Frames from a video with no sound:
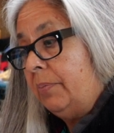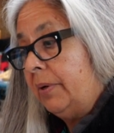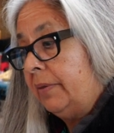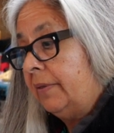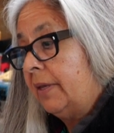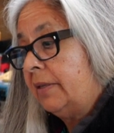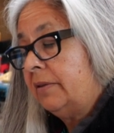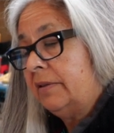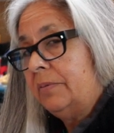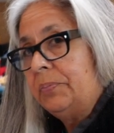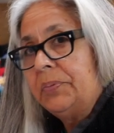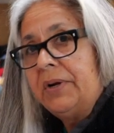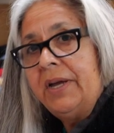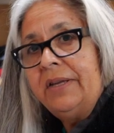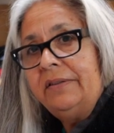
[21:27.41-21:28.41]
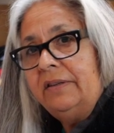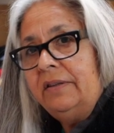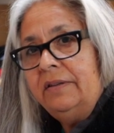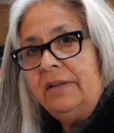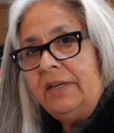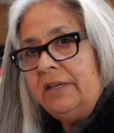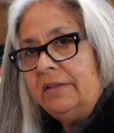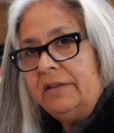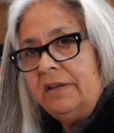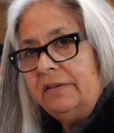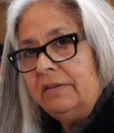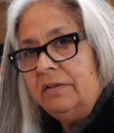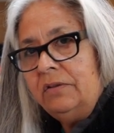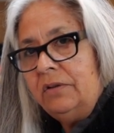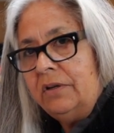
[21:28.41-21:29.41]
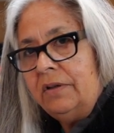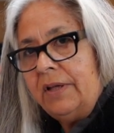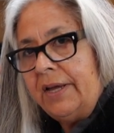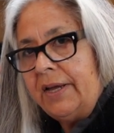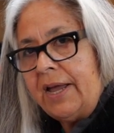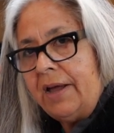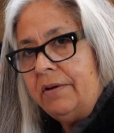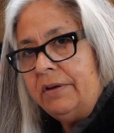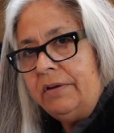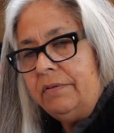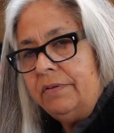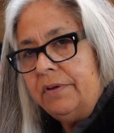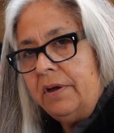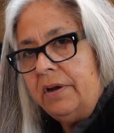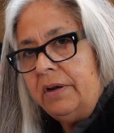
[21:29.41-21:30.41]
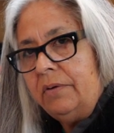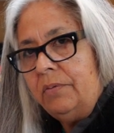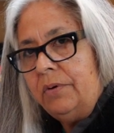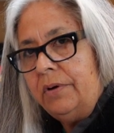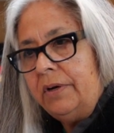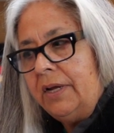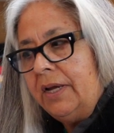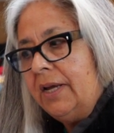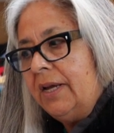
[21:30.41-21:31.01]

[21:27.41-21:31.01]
but then surprisingly, it doesn't look like how you thought it would.